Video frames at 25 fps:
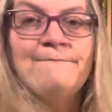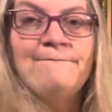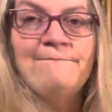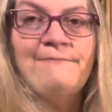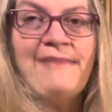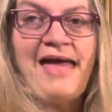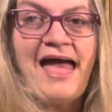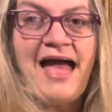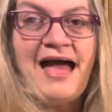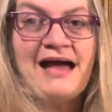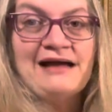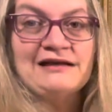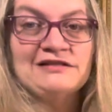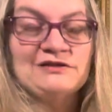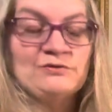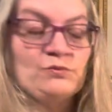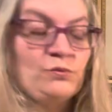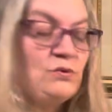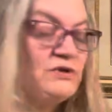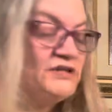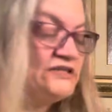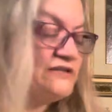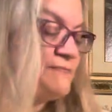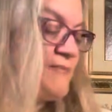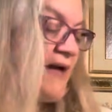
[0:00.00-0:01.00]
Max
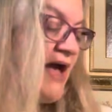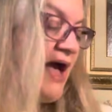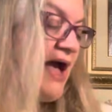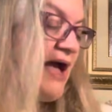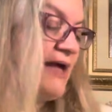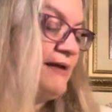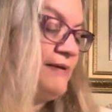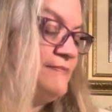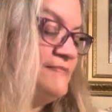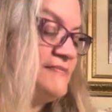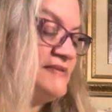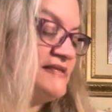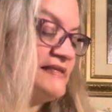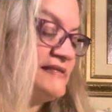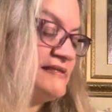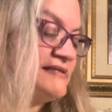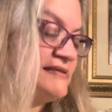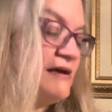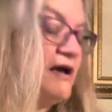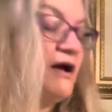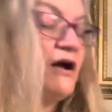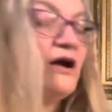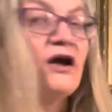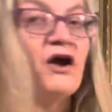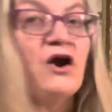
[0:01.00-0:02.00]
was by himself,
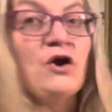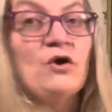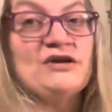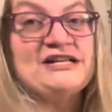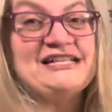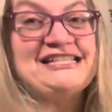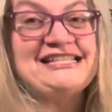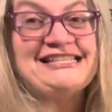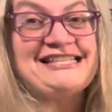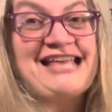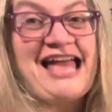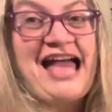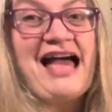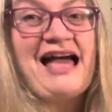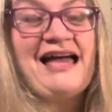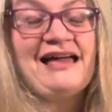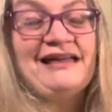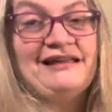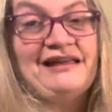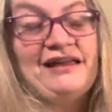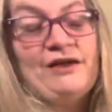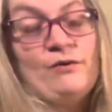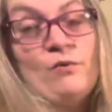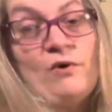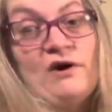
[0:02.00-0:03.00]
or he sat,
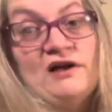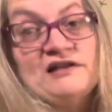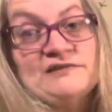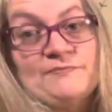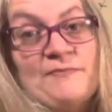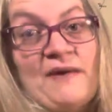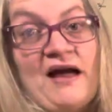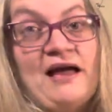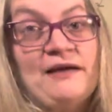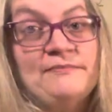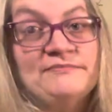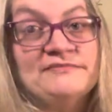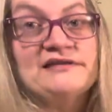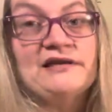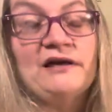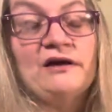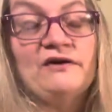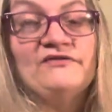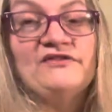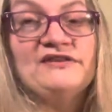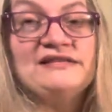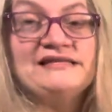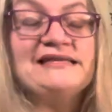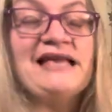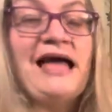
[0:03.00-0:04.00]
he was by
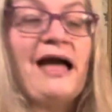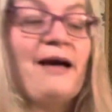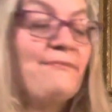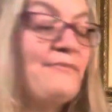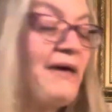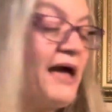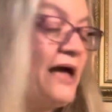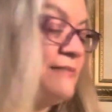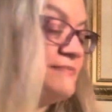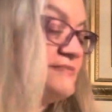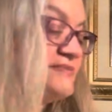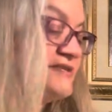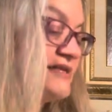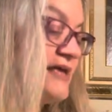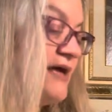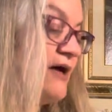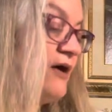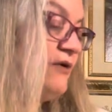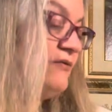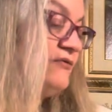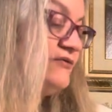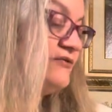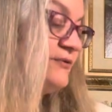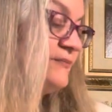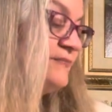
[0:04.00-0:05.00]
himself. He sat by
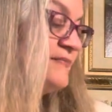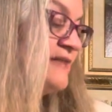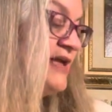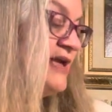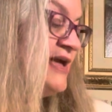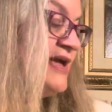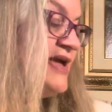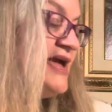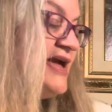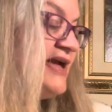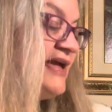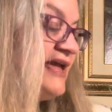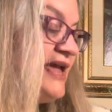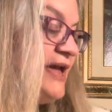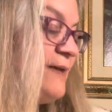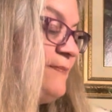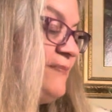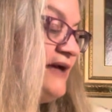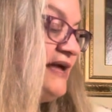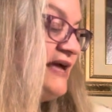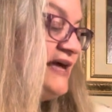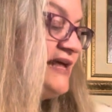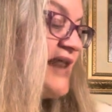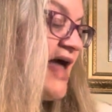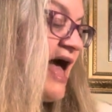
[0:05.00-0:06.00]
himself,
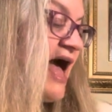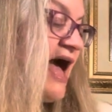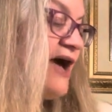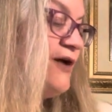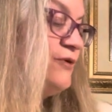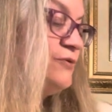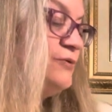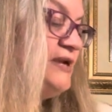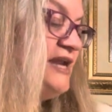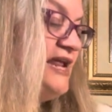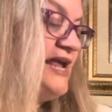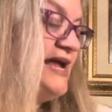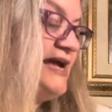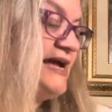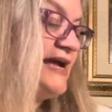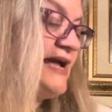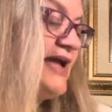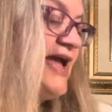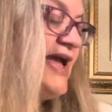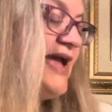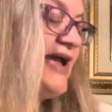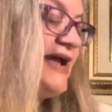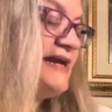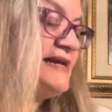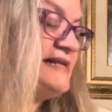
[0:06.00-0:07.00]
keeping an eye on Nick
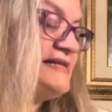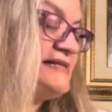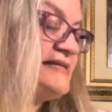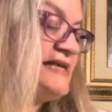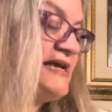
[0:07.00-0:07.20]
and his